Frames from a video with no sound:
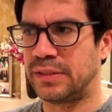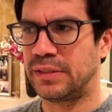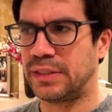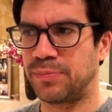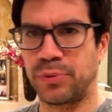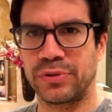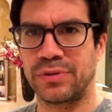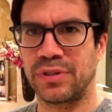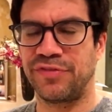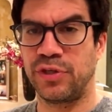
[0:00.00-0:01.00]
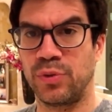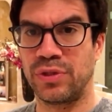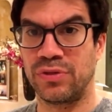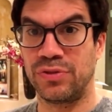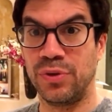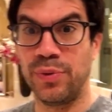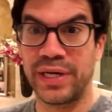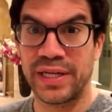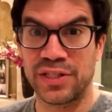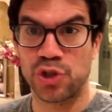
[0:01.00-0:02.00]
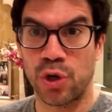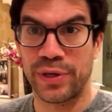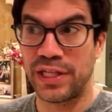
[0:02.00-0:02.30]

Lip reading: this person don't even know what they're doing and it's already